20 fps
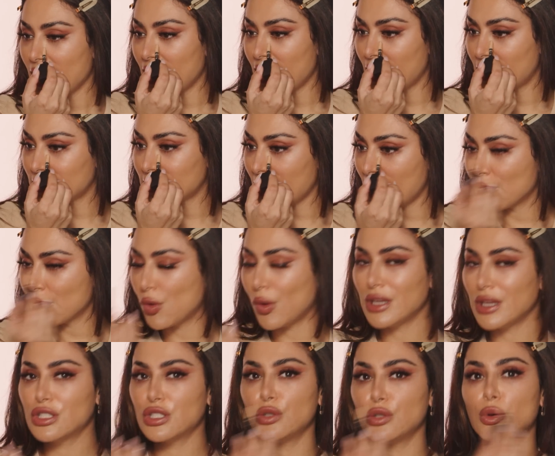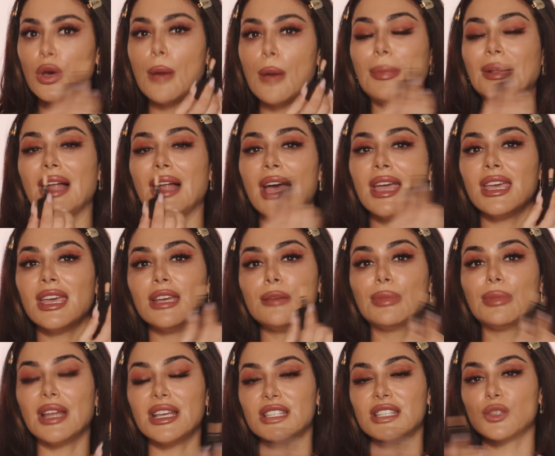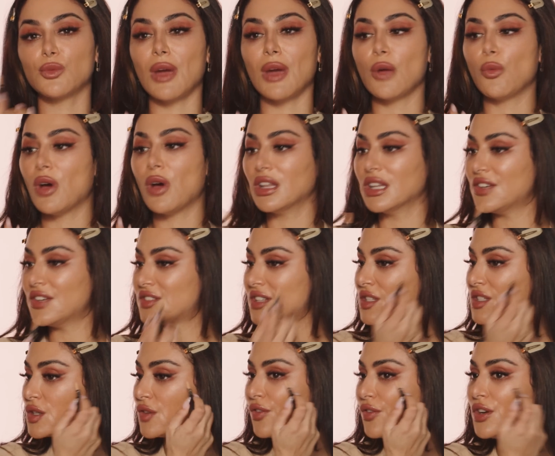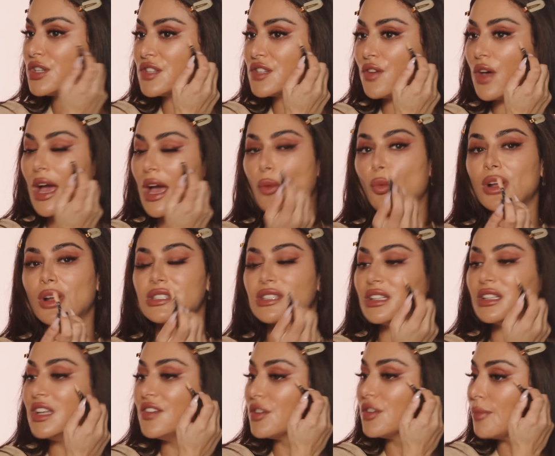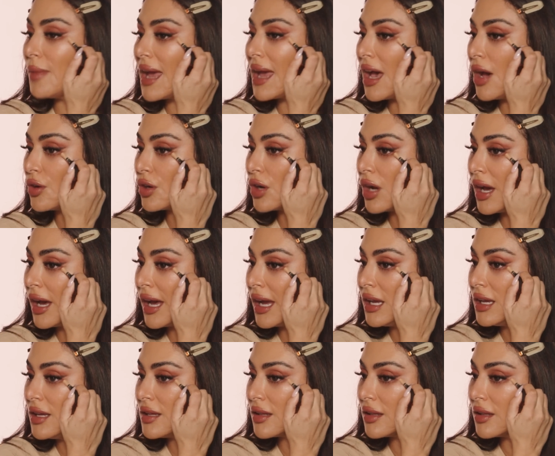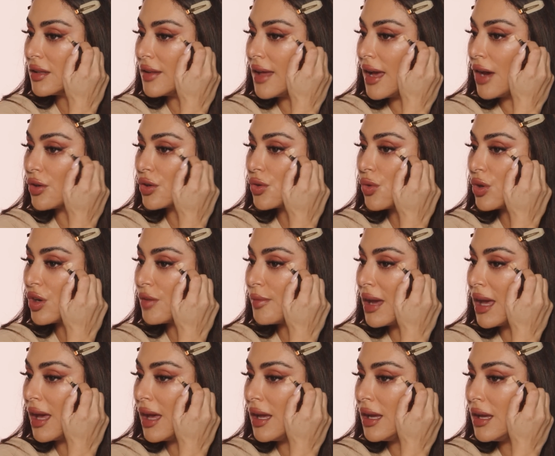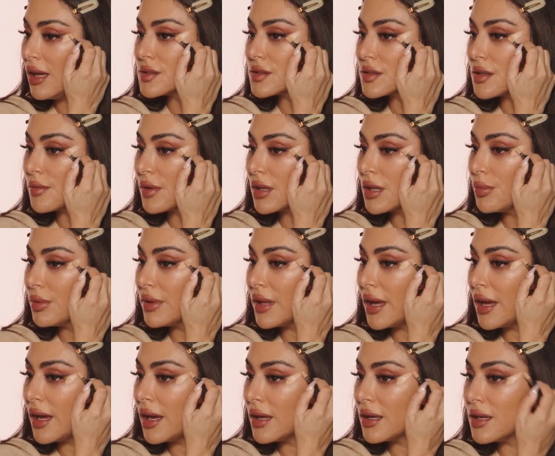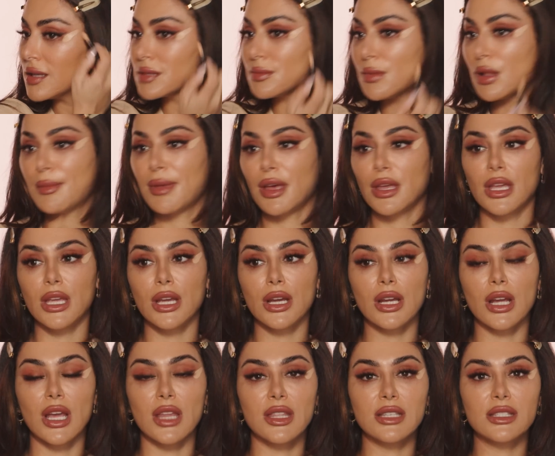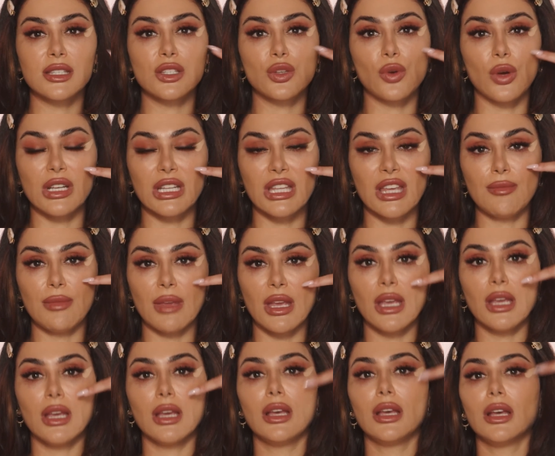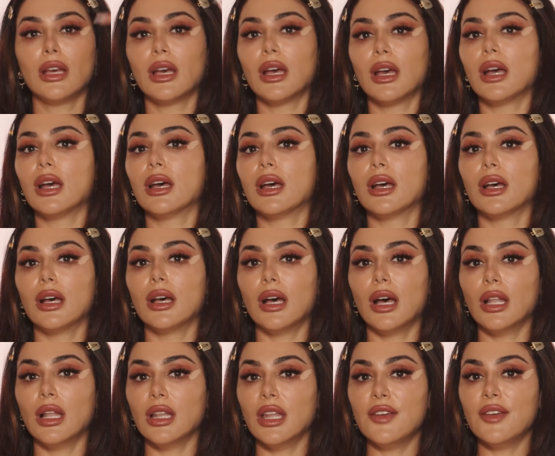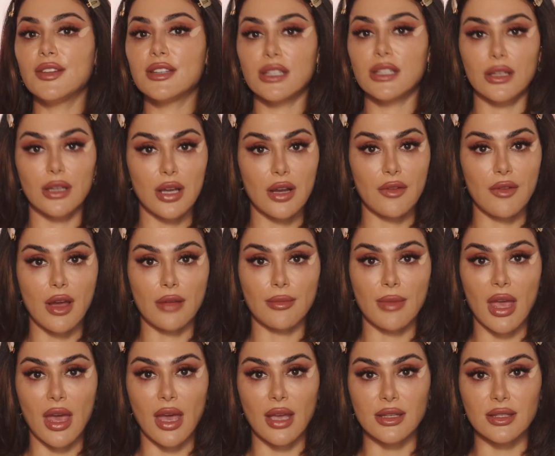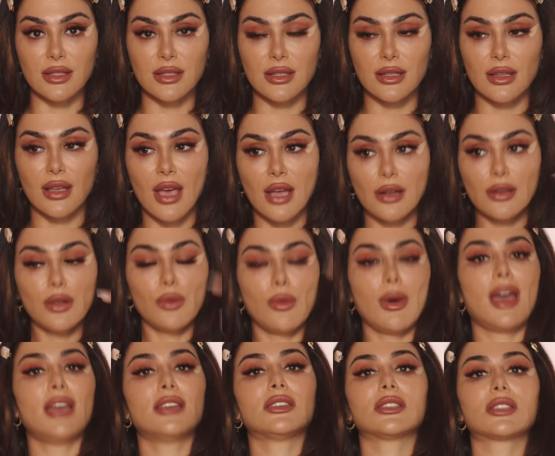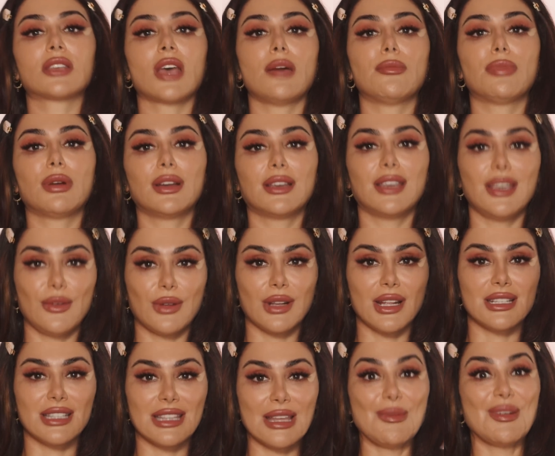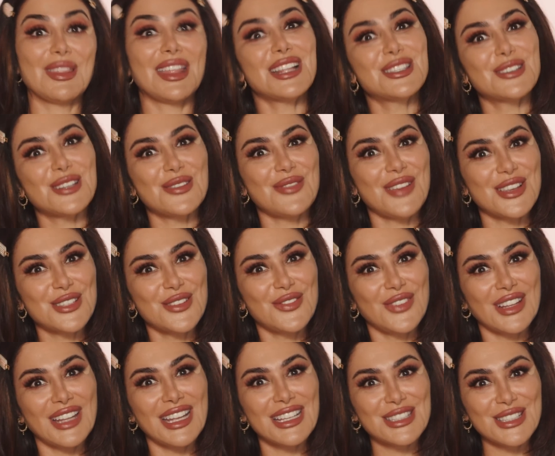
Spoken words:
And I'm going to apply it in places where I want lifted. So first of all, I want to lift my outer eye, the outer corner of my eye. So I'm going to apply a small amount here. And this is going to give me a lift around my eyes. I don't know why I just got perky when I did that, but that's what it makes you feel like